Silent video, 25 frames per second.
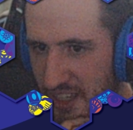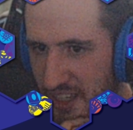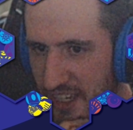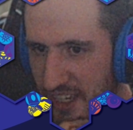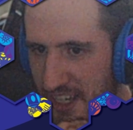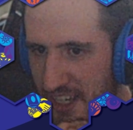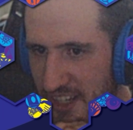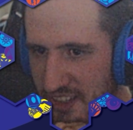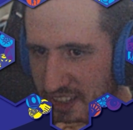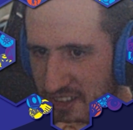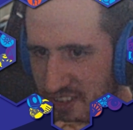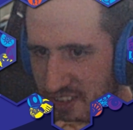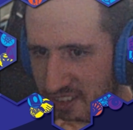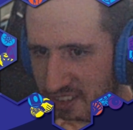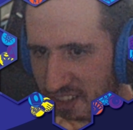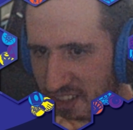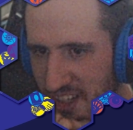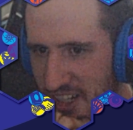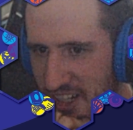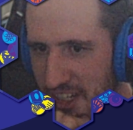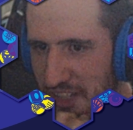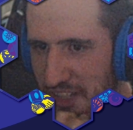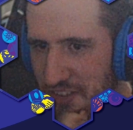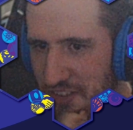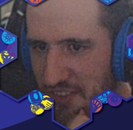And it's
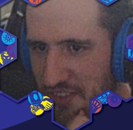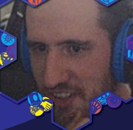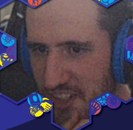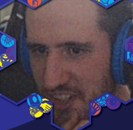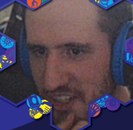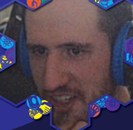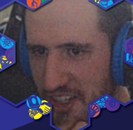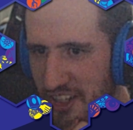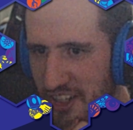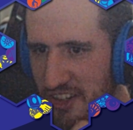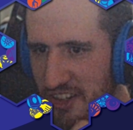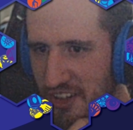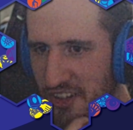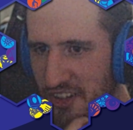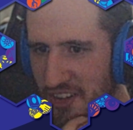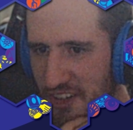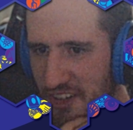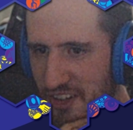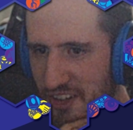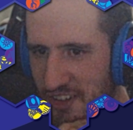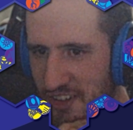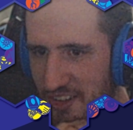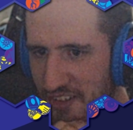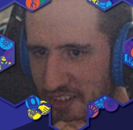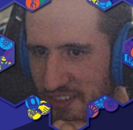not even
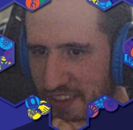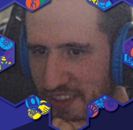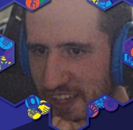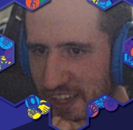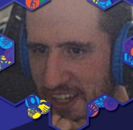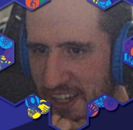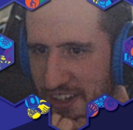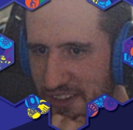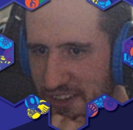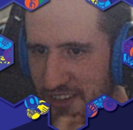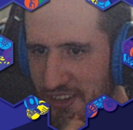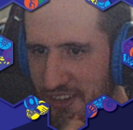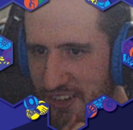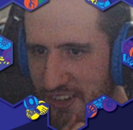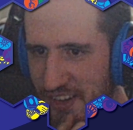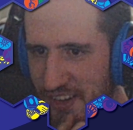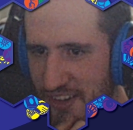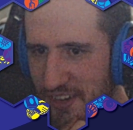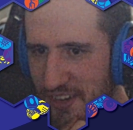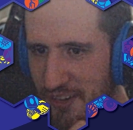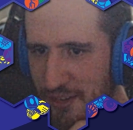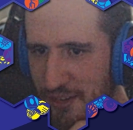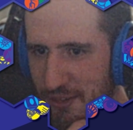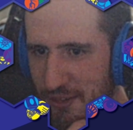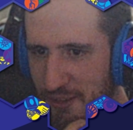all that
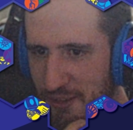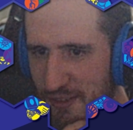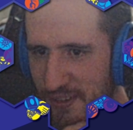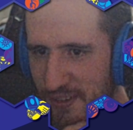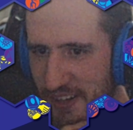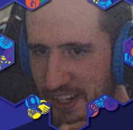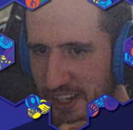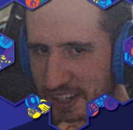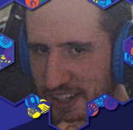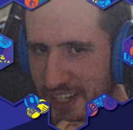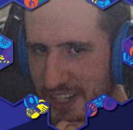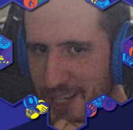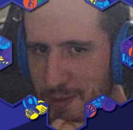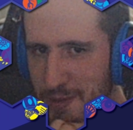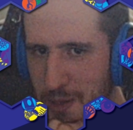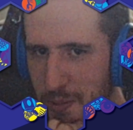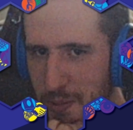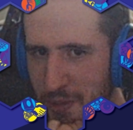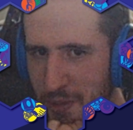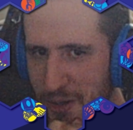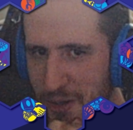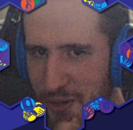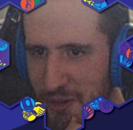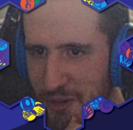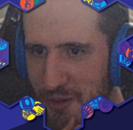great
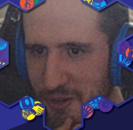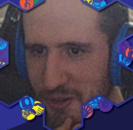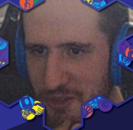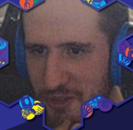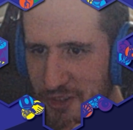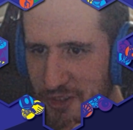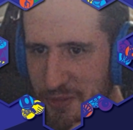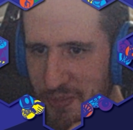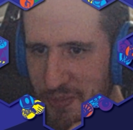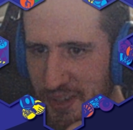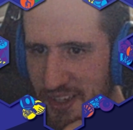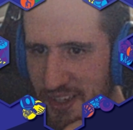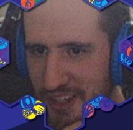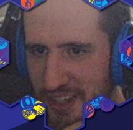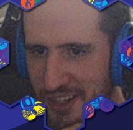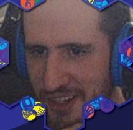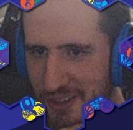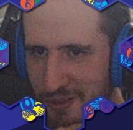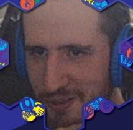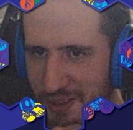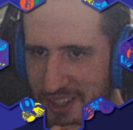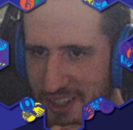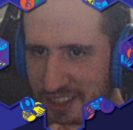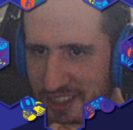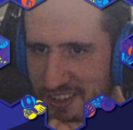MMO to begin
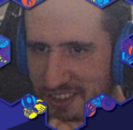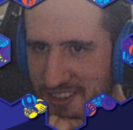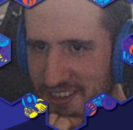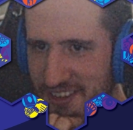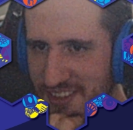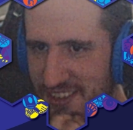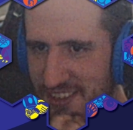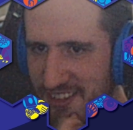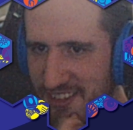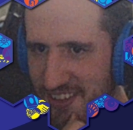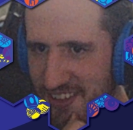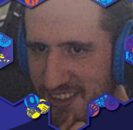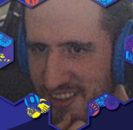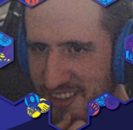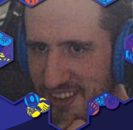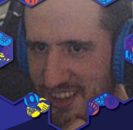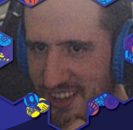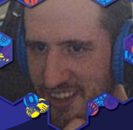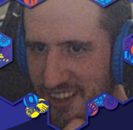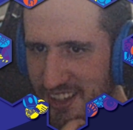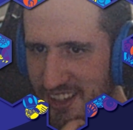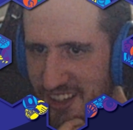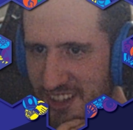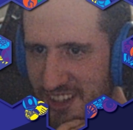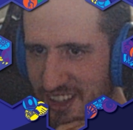with.
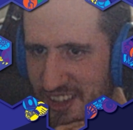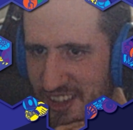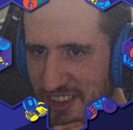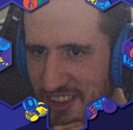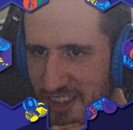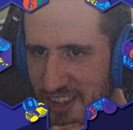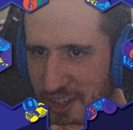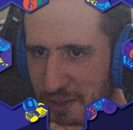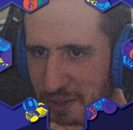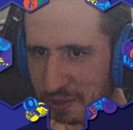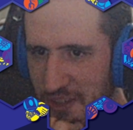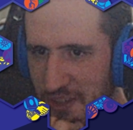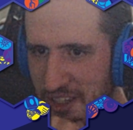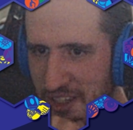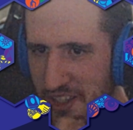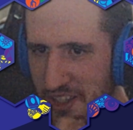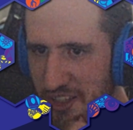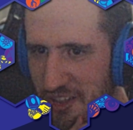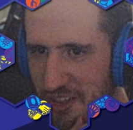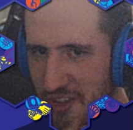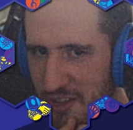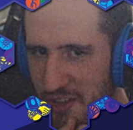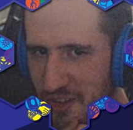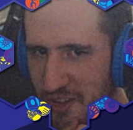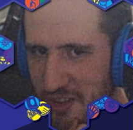The
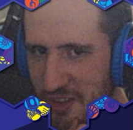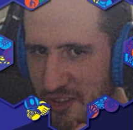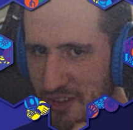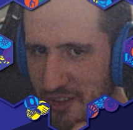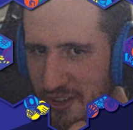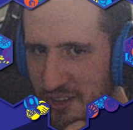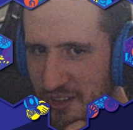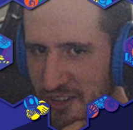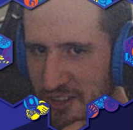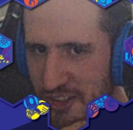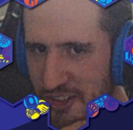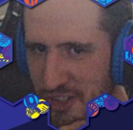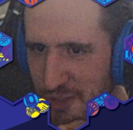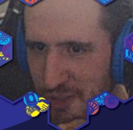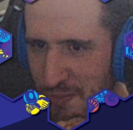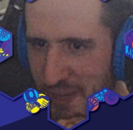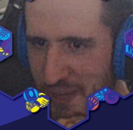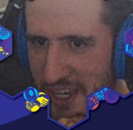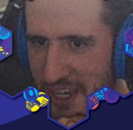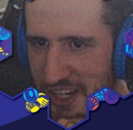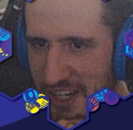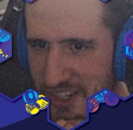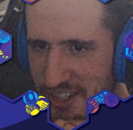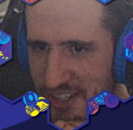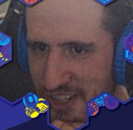only good
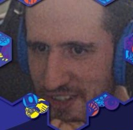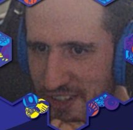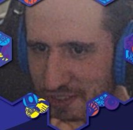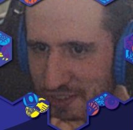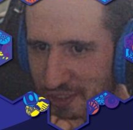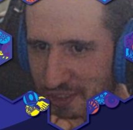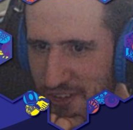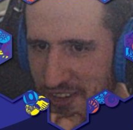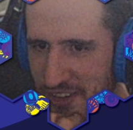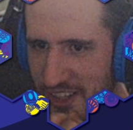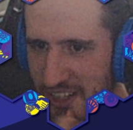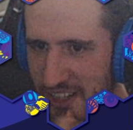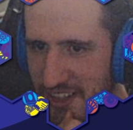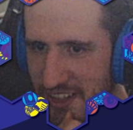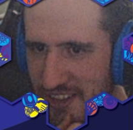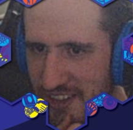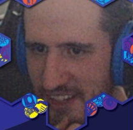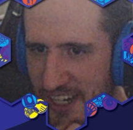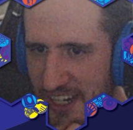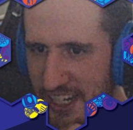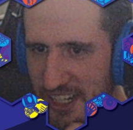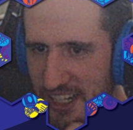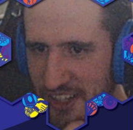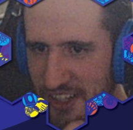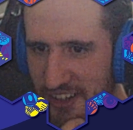expansion for the
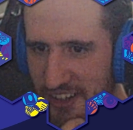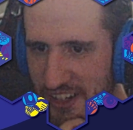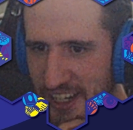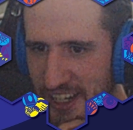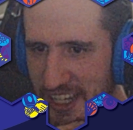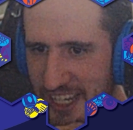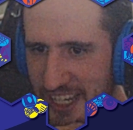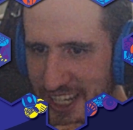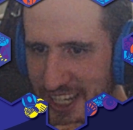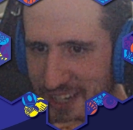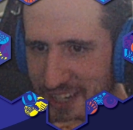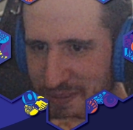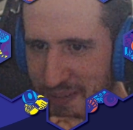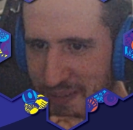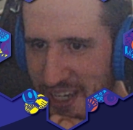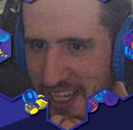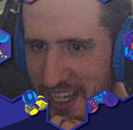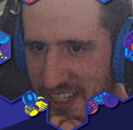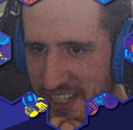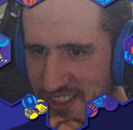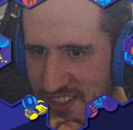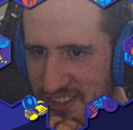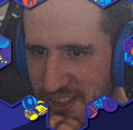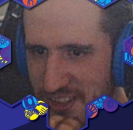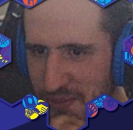entire game
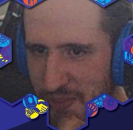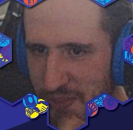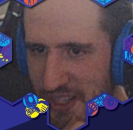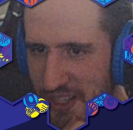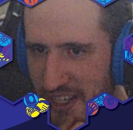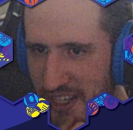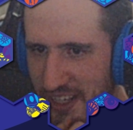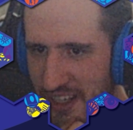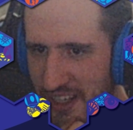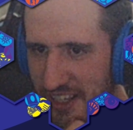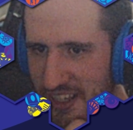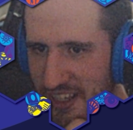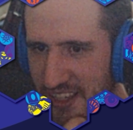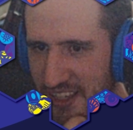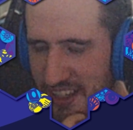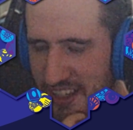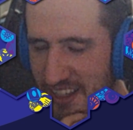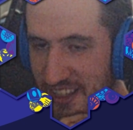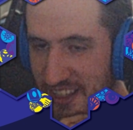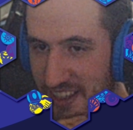has to be